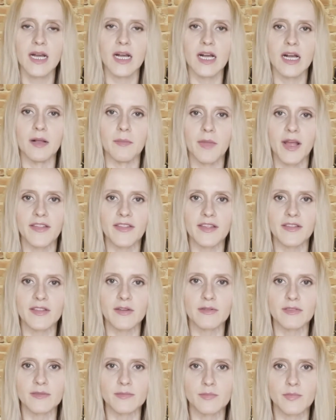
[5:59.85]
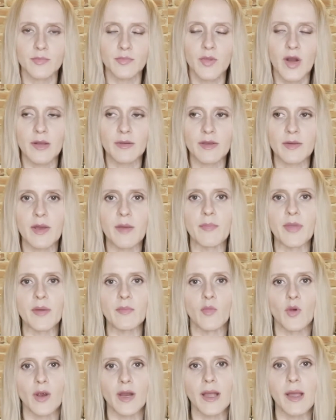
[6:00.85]
I think there was probably a
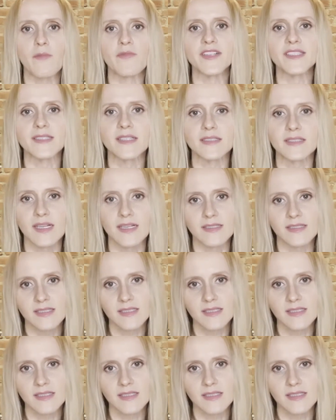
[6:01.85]
bit more emphasis on